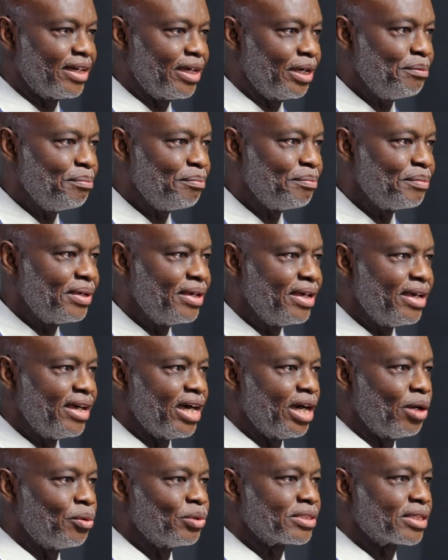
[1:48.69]
time,
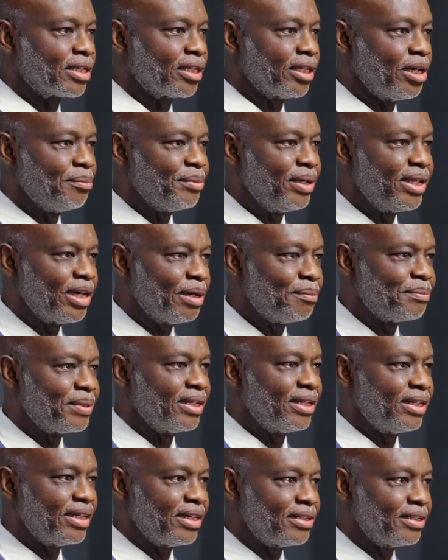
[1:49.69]
I was climbing up
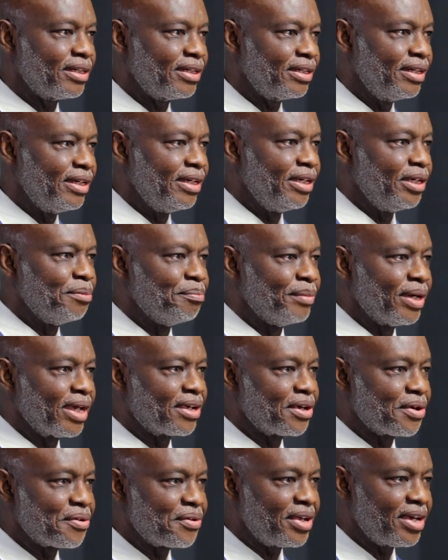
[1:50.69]
the ladder in
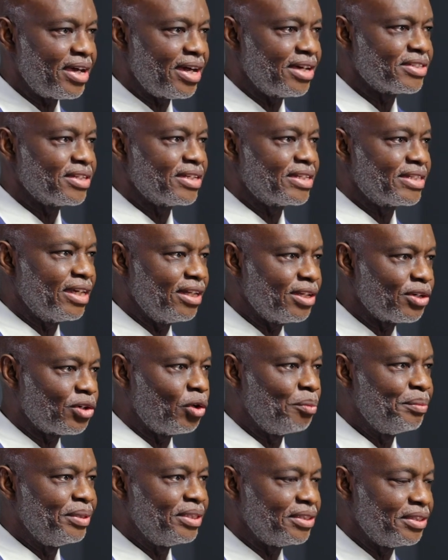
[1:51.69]
my career as a
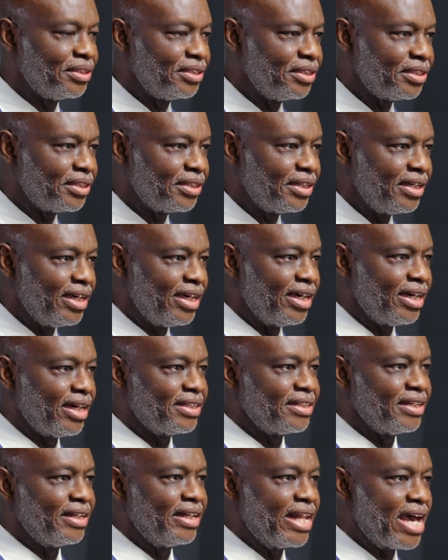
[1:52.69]
telecom engineer
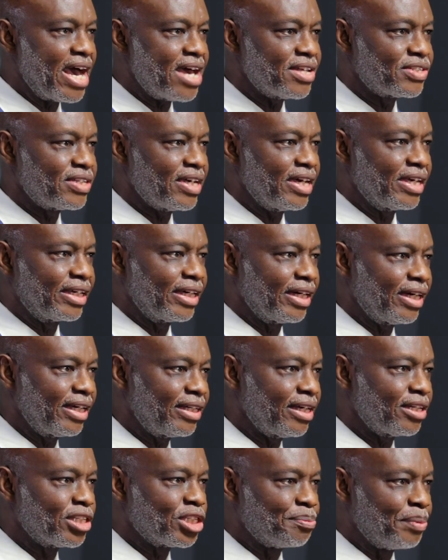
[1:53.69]
at the NASA
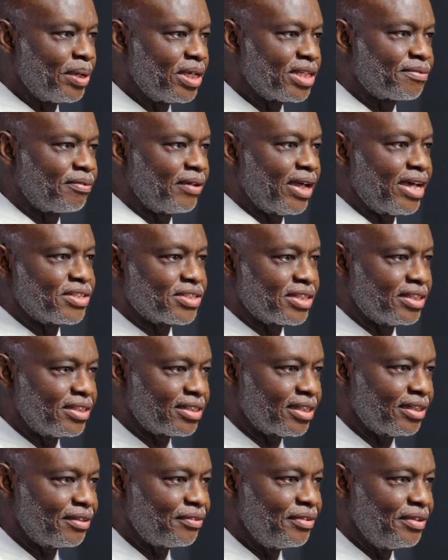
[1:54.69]
Goddard Space Flight
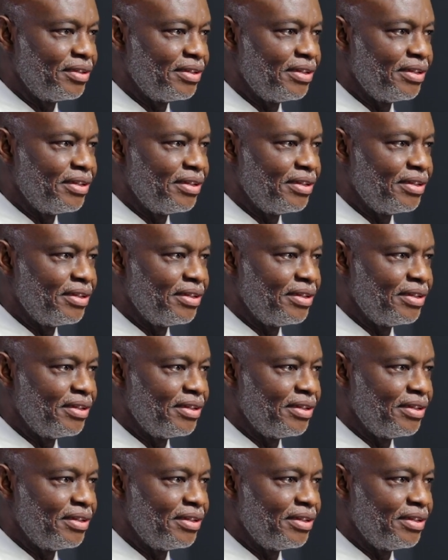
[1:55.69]
Center,